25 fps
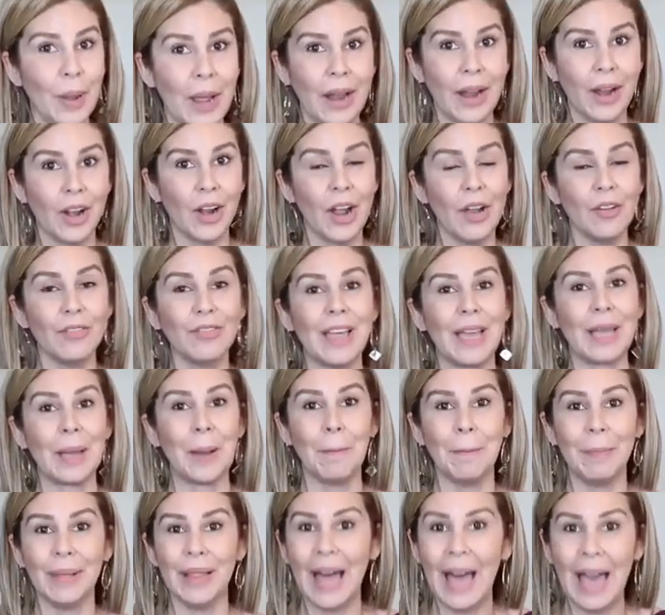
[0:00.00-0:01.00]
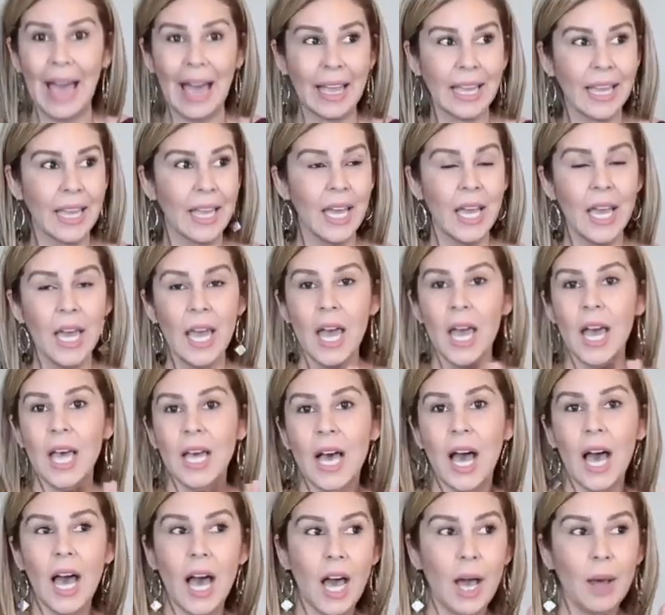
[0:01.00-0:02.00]
pair of like black
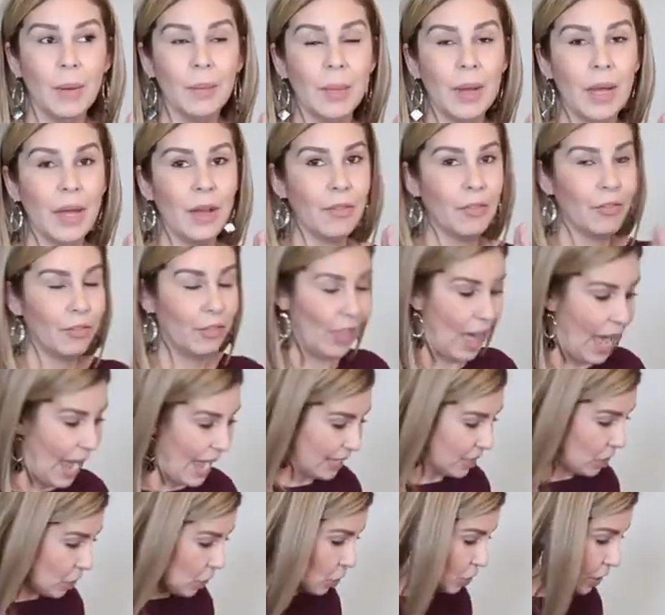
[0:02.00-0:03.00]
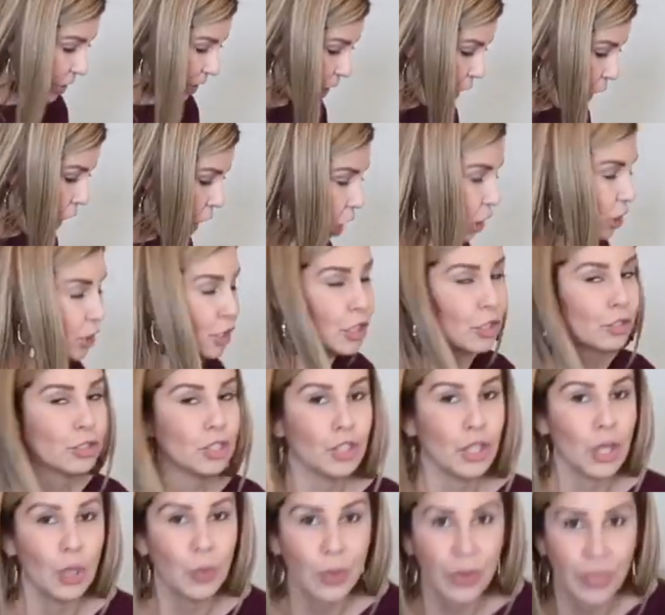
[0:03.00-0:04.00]
um, flats. You can also
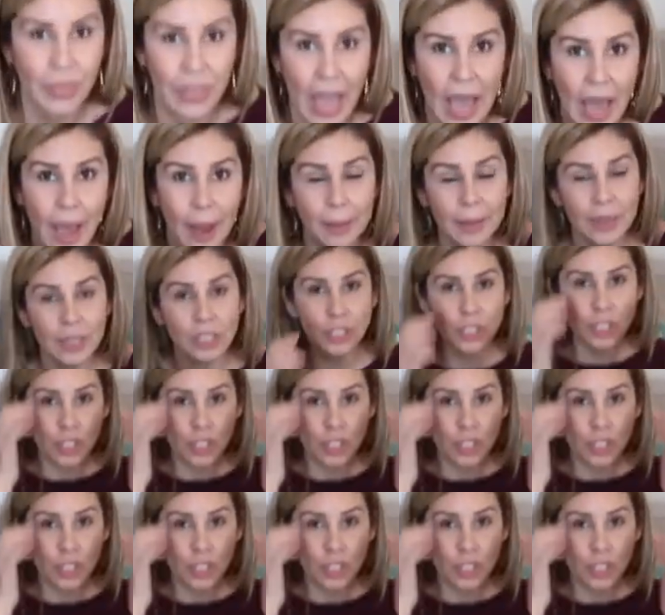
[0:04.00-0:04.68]
do it with that. I'm gonna